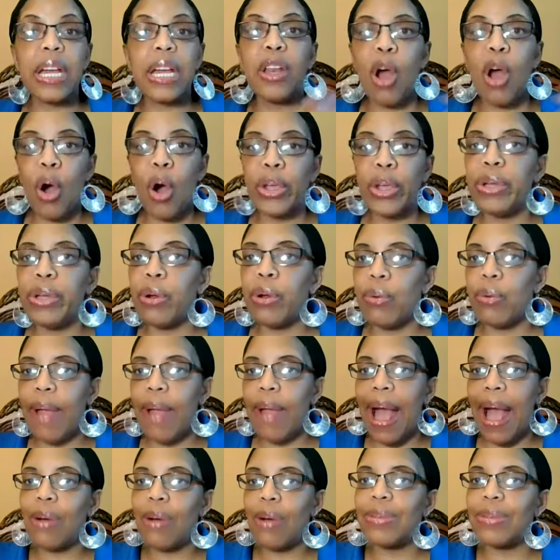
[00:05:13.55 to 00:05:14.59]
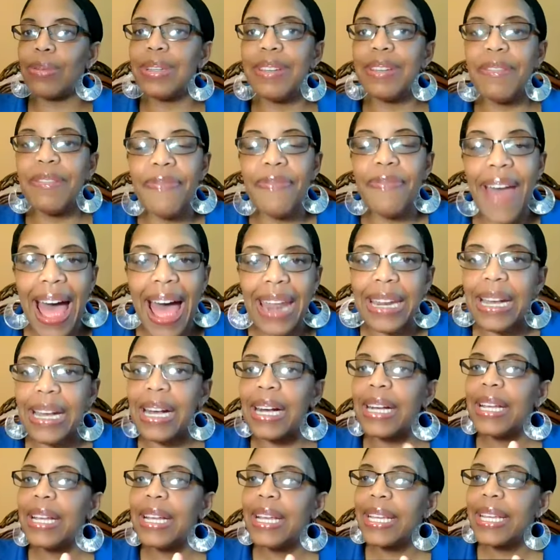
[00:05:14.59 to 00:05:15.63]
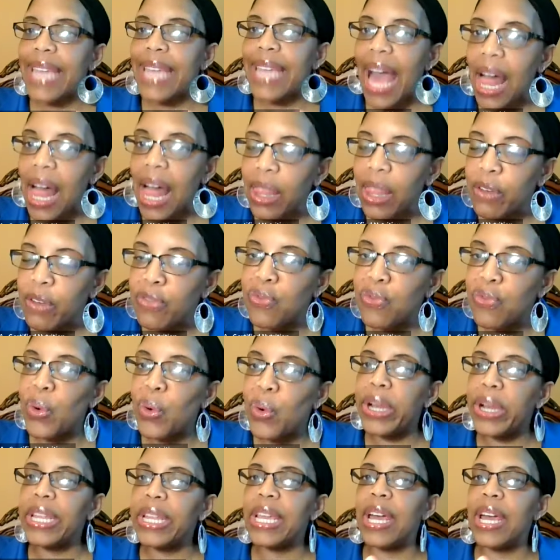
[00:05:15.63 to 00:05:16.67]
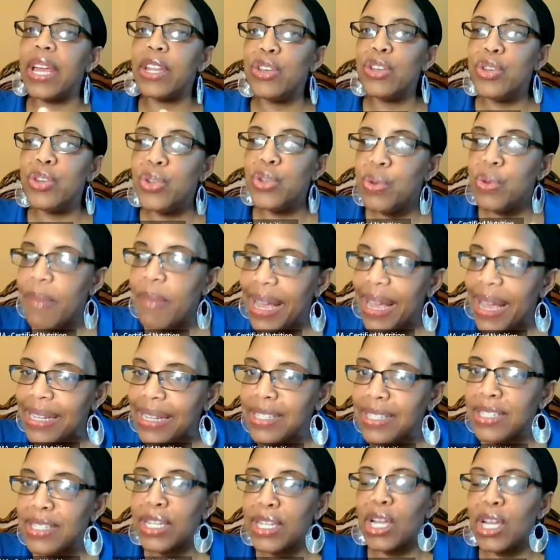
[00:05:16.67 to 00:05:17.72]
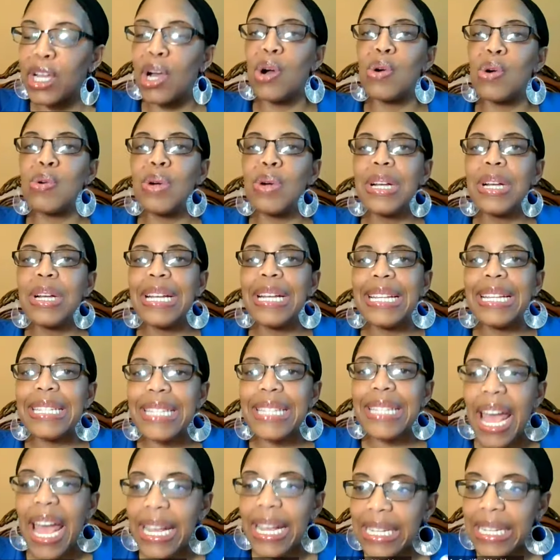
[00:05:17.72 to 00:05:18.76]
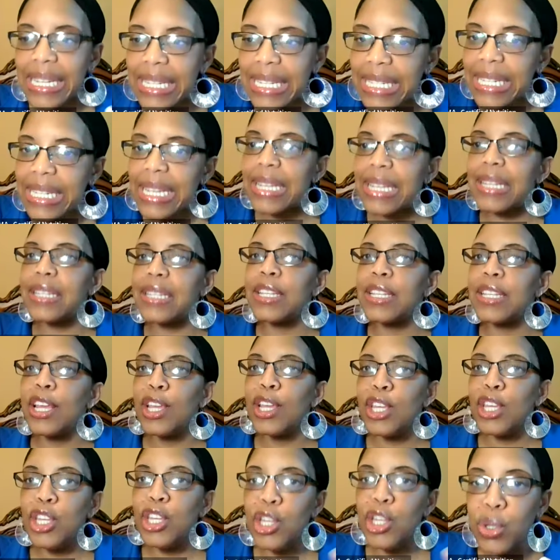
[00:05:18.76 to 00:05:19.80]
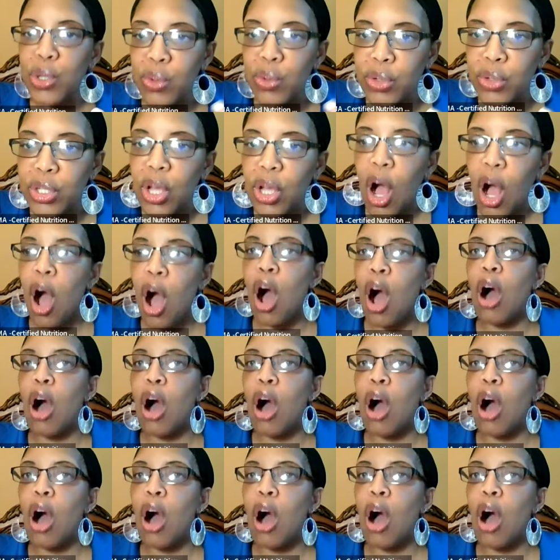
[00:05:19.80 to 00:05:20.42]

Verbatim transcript: Nevada, California, New Mexico, Texas, Utah, Florida.